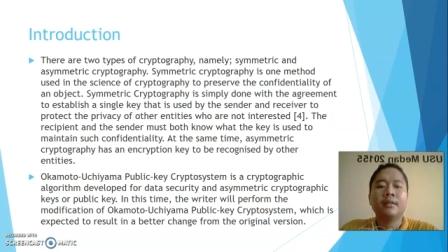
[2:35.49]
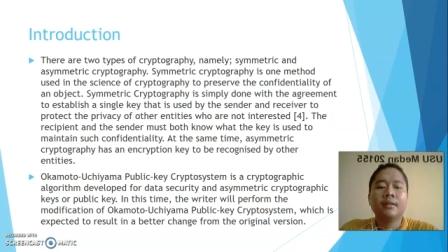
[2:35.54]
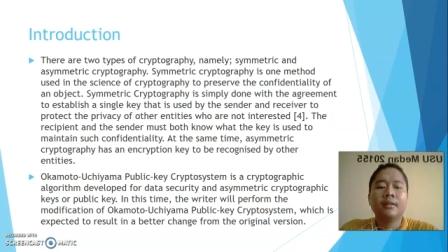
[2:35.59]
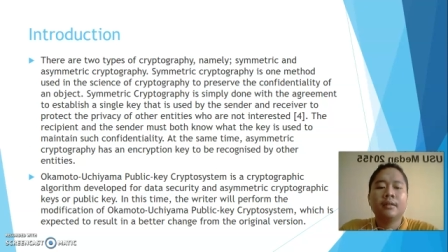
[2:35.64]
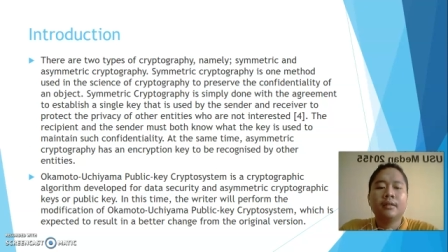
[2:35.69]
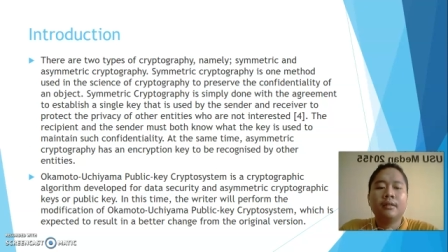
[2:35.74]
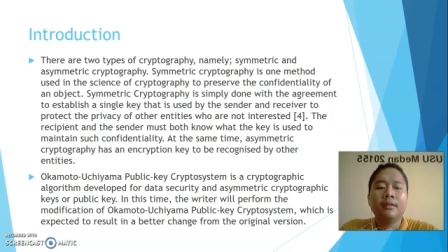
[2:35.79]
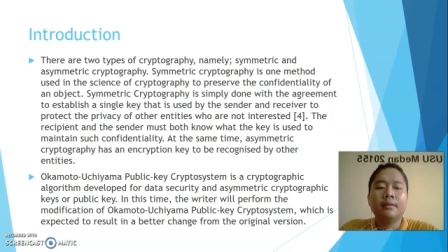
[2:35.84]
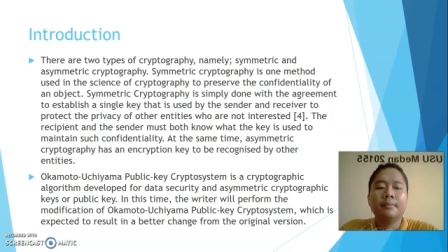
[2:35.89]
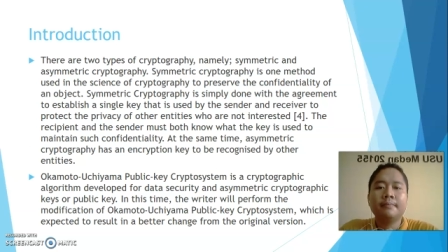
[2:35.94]

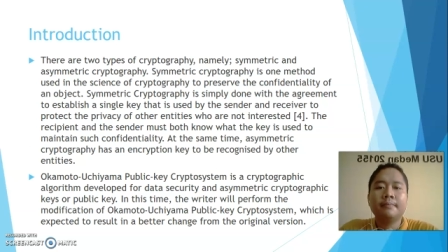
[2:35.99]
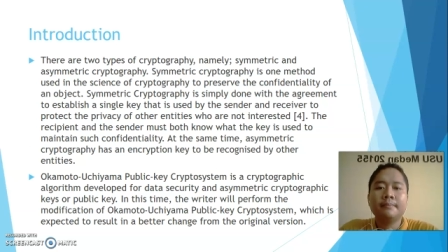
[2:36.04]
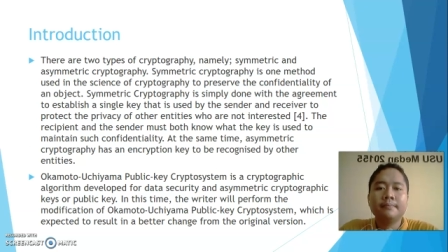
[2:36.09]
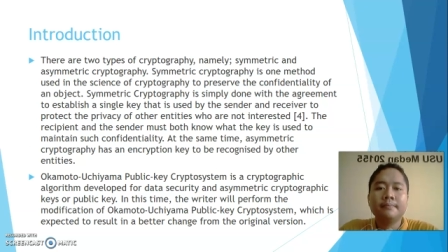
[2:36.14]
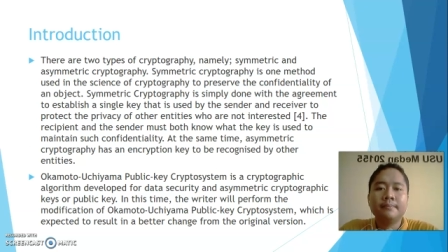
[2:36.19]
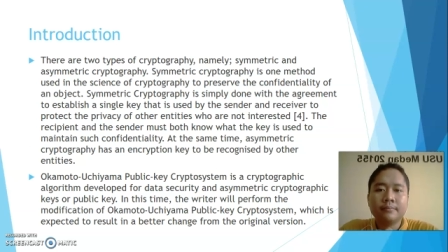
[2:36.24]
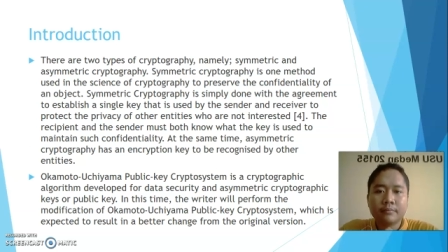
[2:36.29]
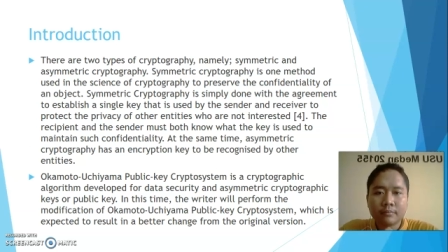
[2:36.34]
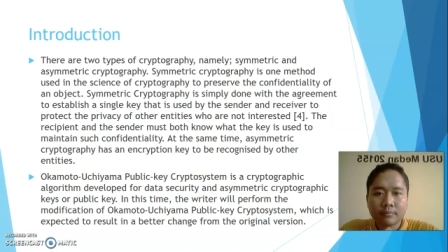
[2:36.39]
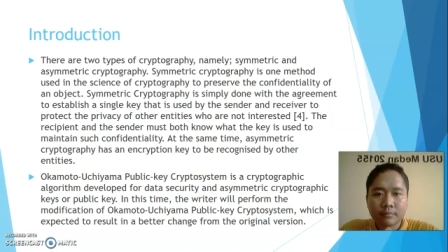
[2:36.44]
we
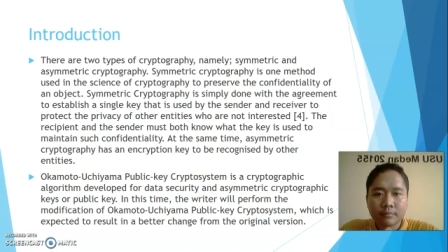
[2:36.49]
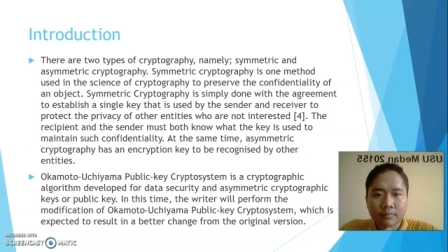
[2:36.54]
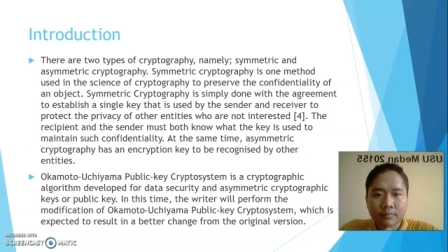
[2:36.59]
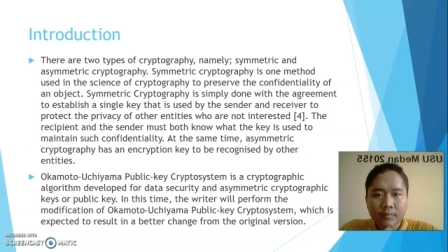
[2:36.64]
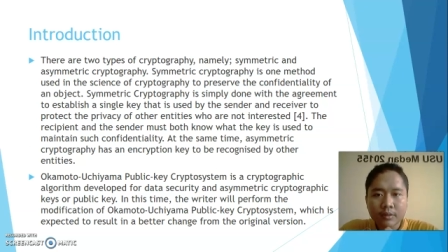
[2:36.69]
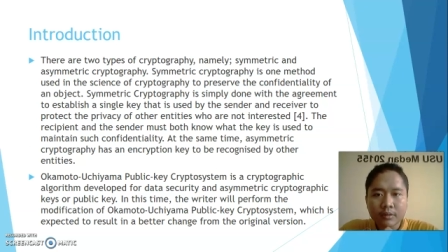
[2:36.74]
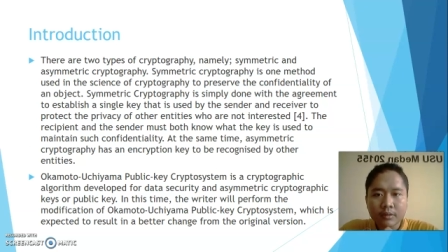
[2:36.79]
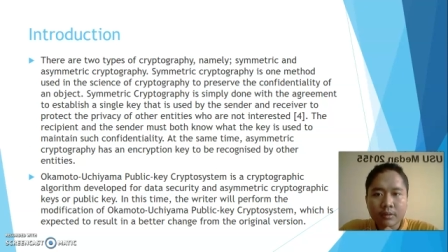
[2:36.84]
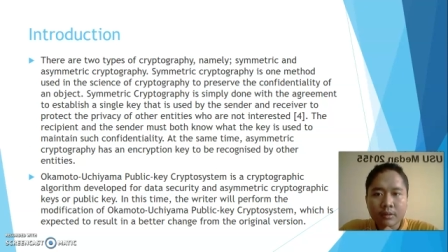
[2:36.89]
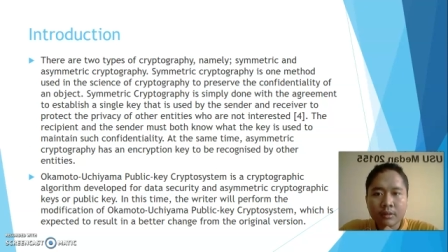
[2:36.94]

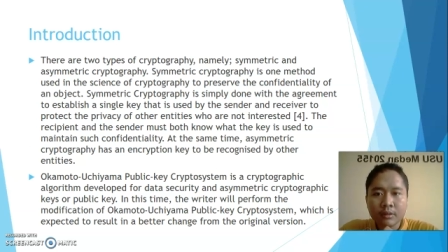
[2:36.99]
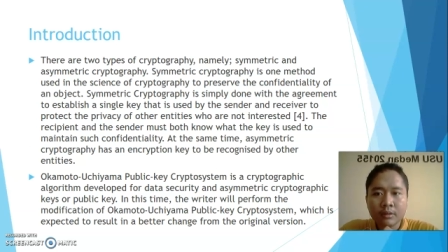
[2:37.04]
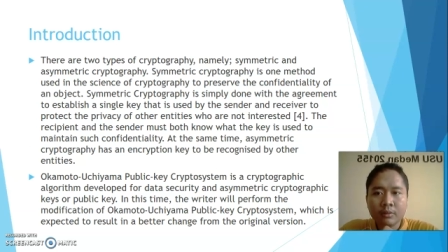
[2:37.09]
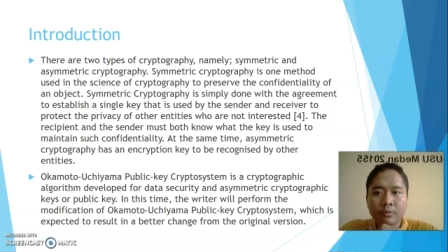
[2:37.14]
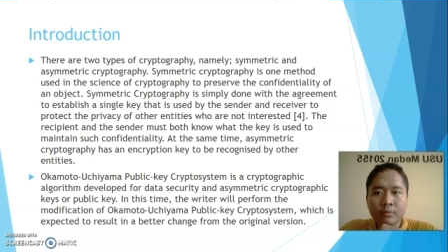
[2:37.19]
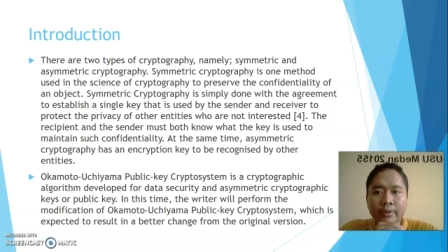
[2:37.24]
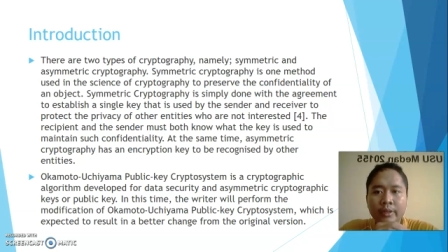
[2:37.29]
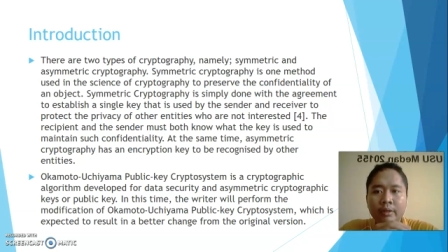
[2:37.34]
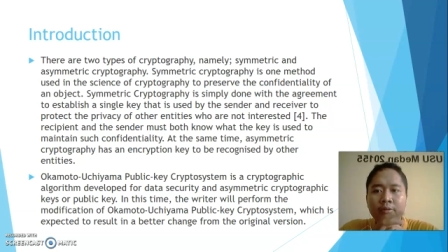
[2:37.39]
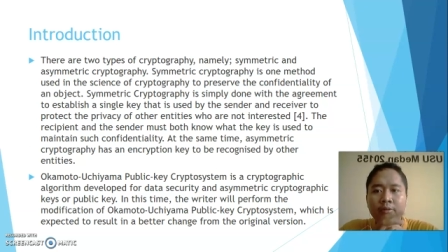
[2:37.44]

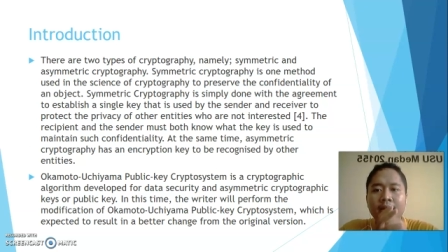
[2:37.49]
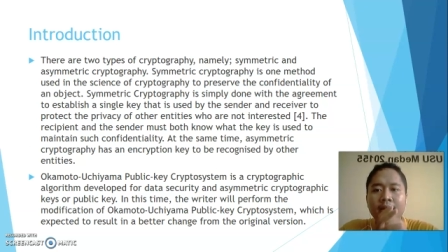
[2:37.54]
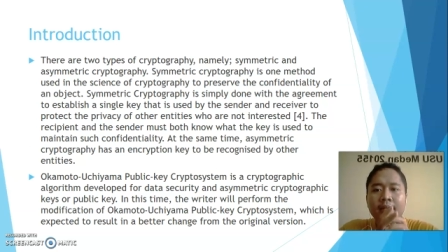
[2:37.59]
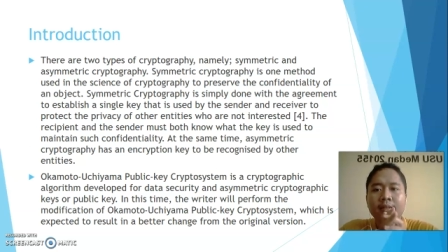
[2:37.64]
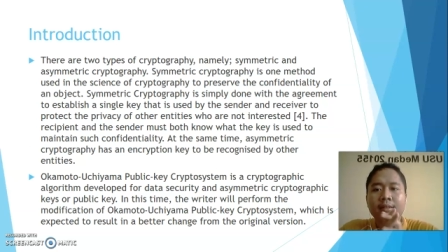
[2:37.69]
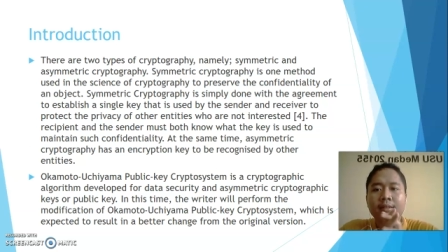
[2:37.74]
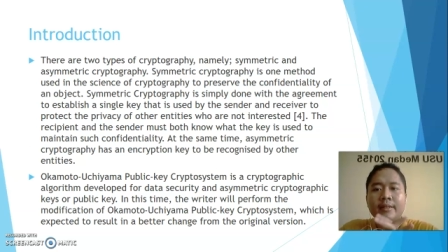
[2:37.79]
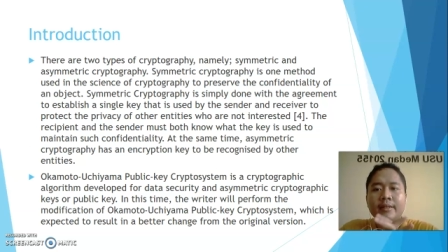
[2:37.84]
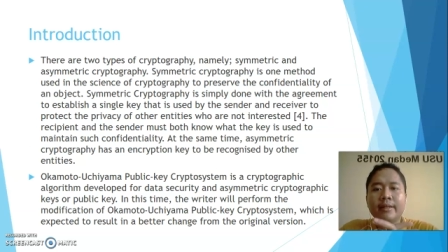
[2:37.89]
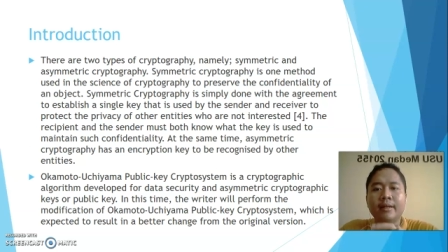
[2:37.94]
know
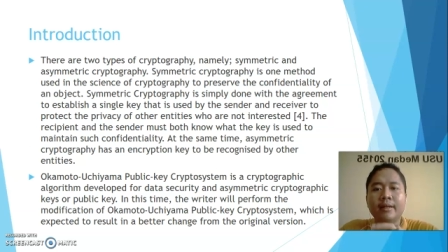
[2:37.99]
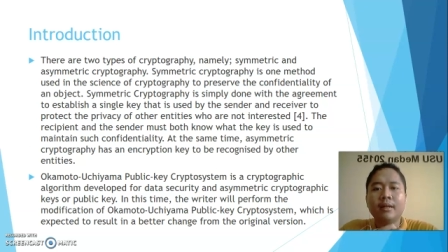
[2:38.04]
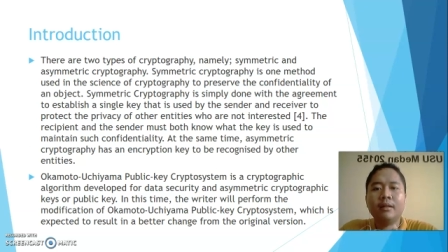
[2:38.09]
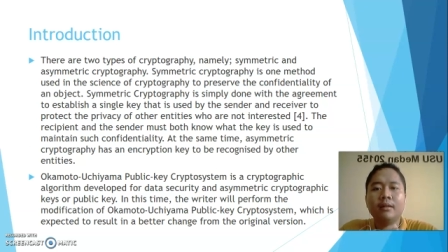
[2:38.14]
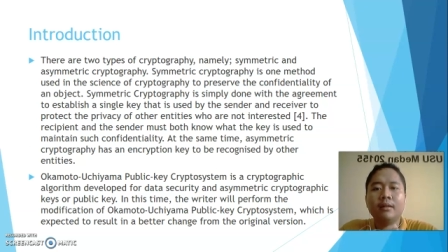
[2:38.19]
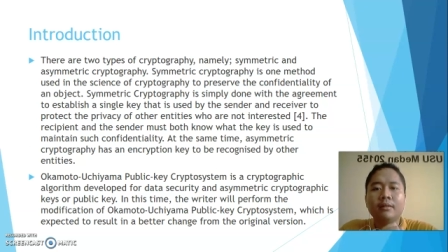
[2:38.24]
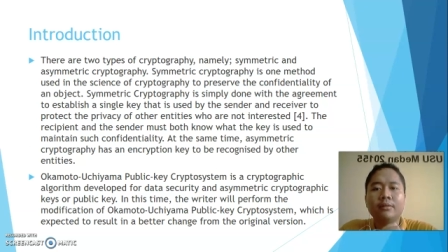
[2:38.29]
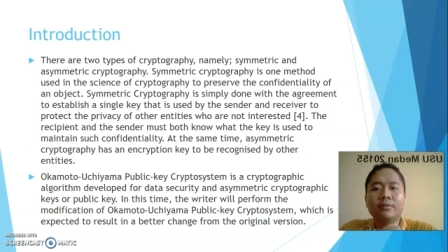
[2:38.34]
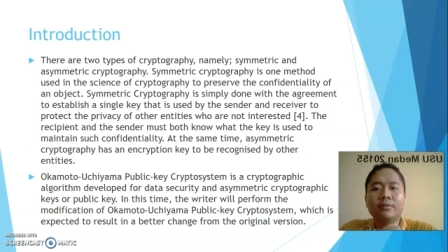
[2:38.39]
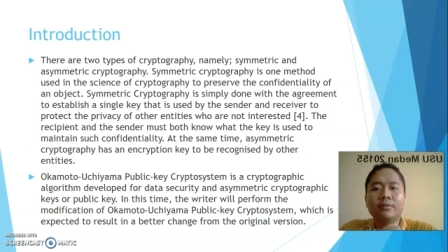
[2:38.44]
that there
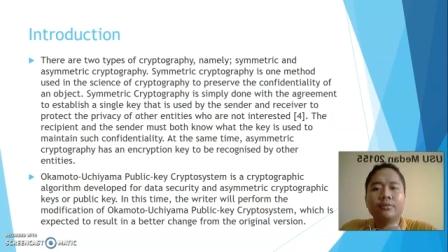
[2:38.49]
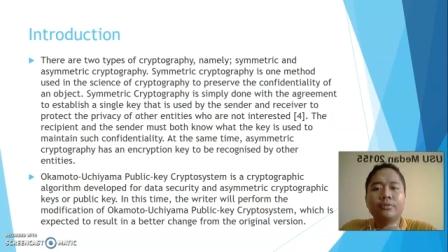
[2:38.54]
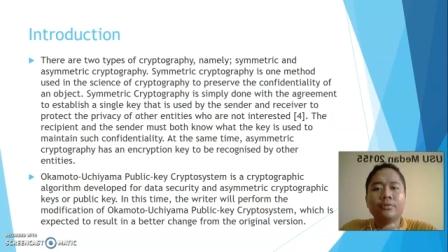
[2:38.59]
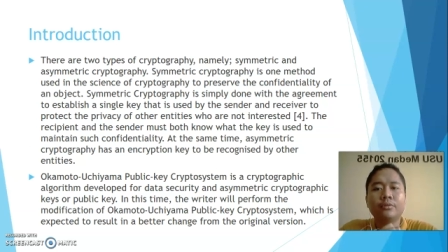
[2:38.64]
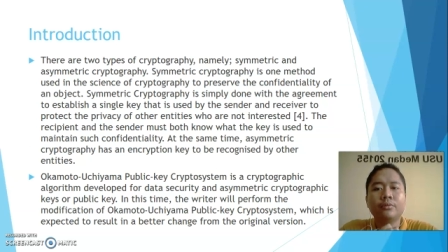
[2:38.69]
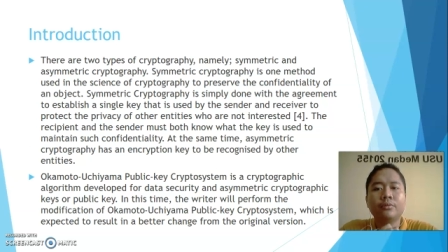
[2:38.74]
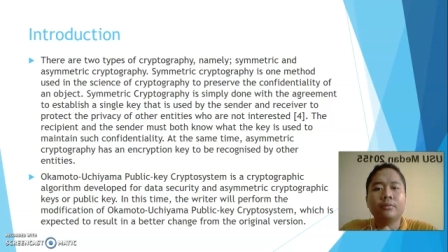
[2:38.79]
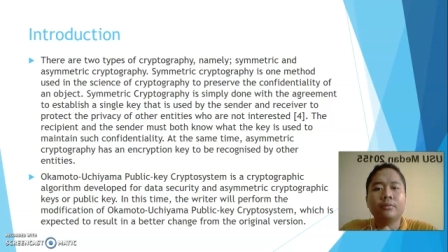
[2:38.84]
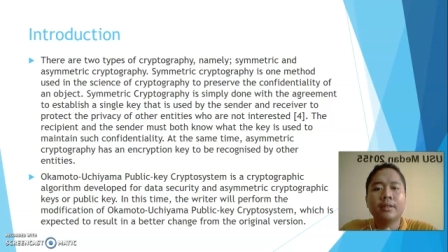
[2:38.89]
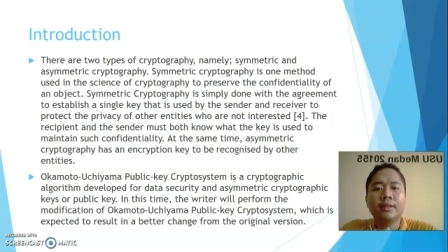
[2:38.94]
are
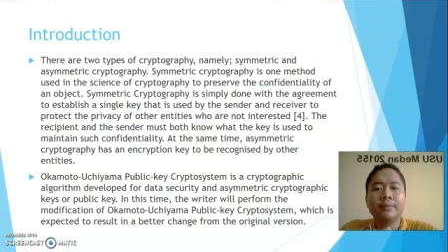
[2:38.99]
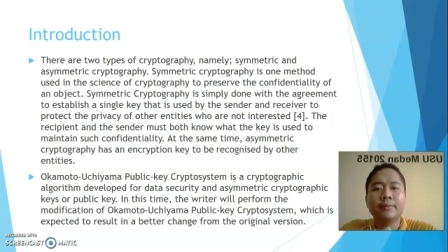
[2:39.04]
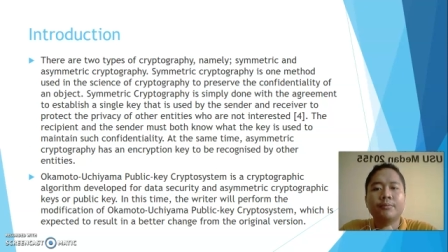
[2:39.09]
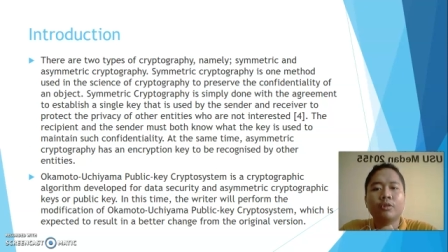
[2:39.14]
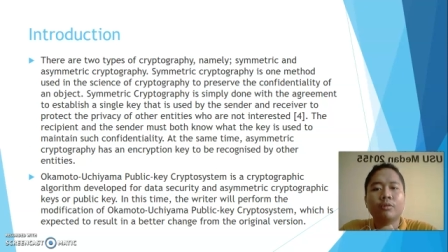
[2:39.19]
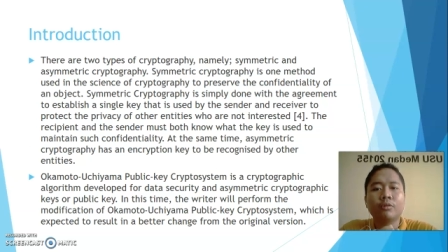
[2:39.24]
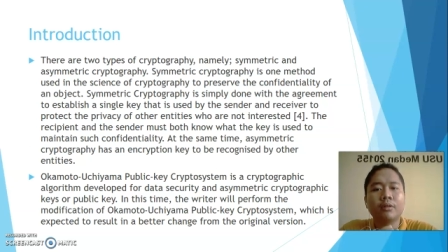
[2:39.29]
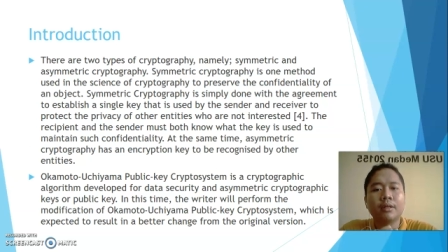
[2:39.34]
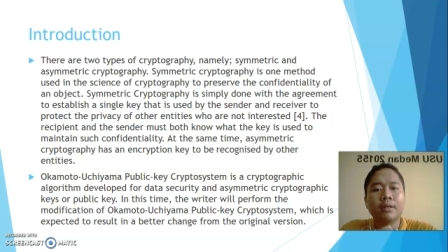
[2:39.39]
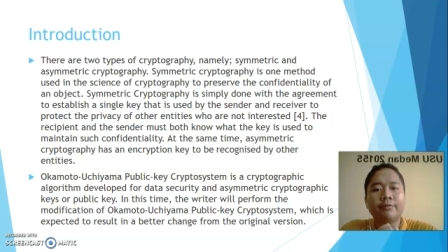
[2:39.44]
two
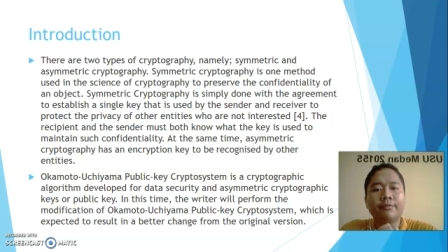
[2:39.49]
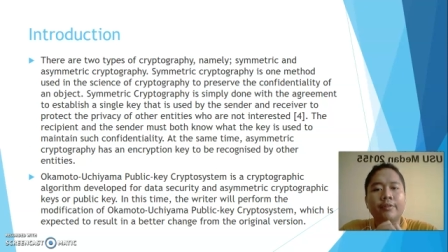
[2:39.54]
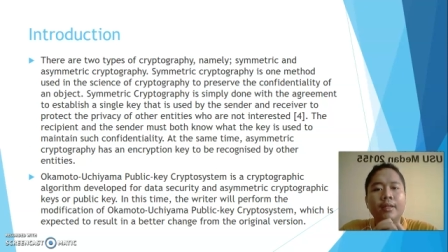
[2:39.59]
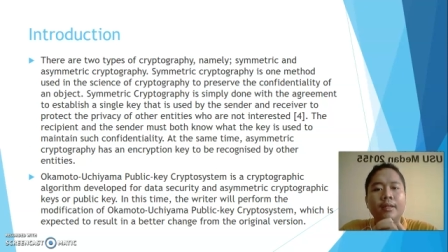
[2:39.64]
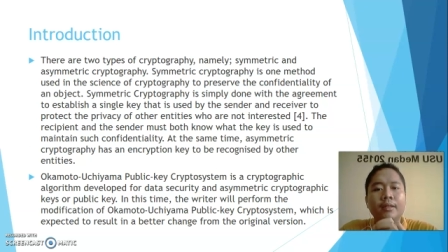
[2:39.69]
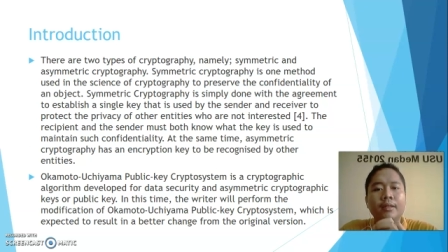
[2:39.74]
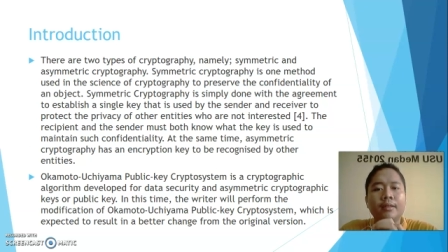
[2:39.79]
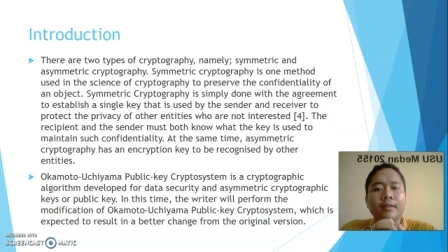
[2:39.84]
cryptography.